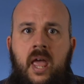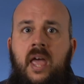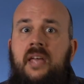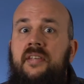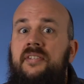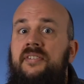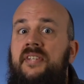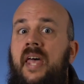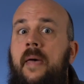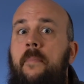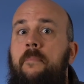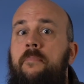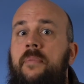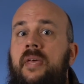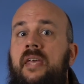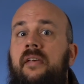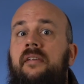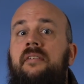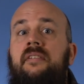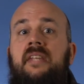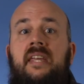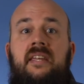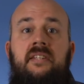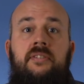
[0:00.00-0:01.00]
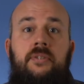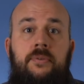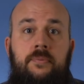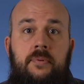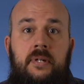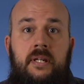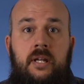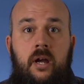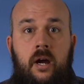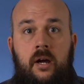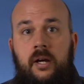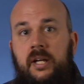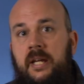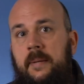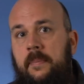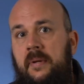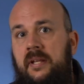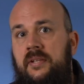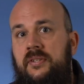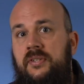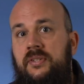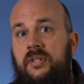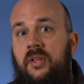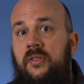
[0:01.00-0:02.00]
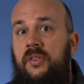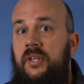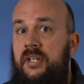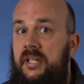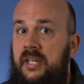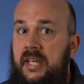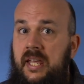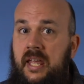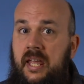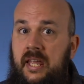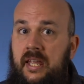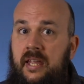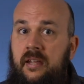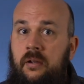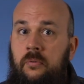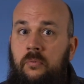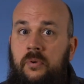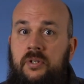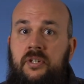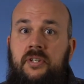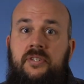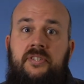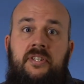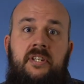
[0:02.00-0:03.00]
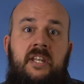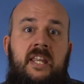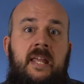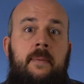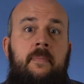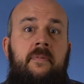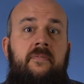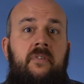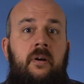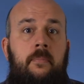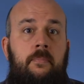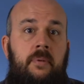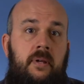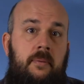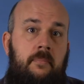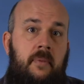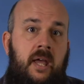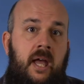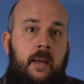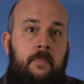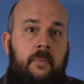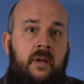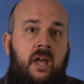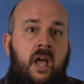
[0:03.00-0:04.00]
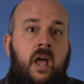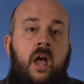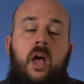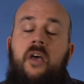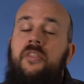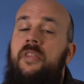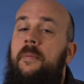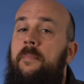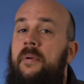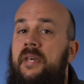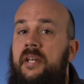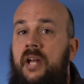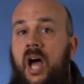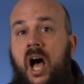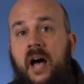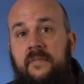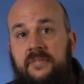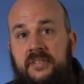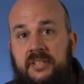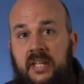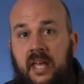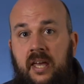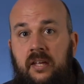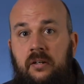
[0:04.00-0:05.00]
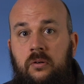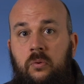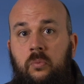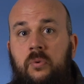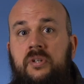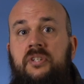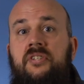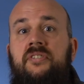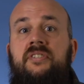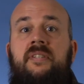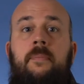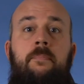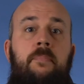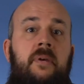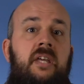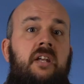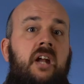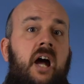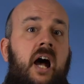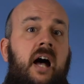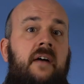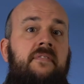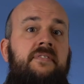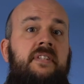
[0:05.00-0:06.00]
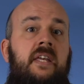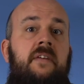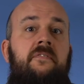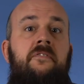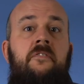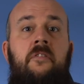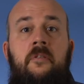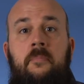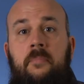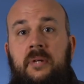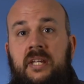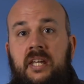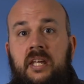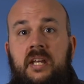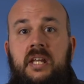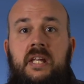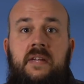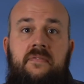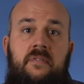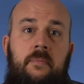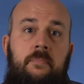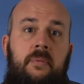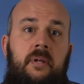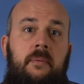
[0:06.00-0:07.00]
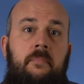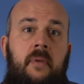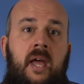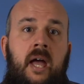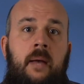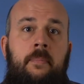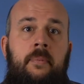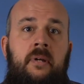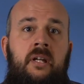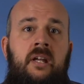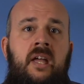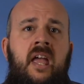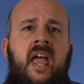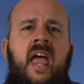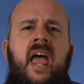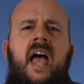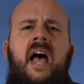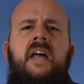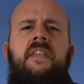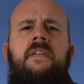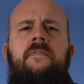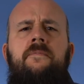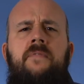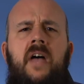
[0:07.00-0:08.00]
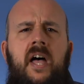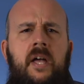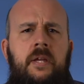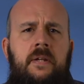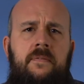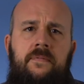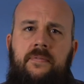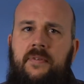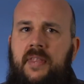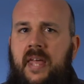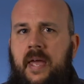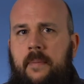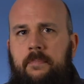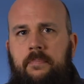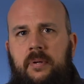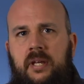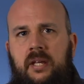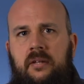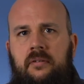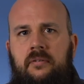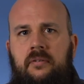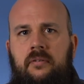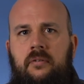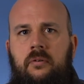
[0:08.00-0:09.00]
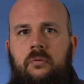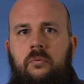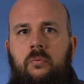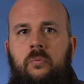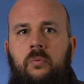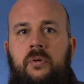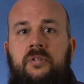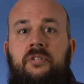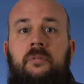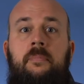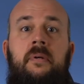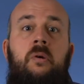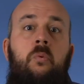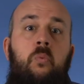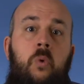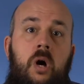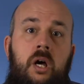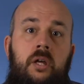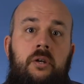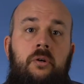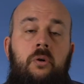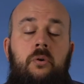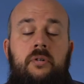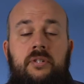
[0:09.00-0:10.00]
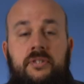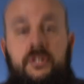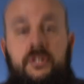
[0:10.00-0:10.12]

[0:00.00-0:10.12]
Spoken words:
SETBIT takes 3 arguments: the key, which is the name of our bitmap, the bit offset, which is the bit offset from the beginning of the bitmap, and the value for that bit, which will be 1 or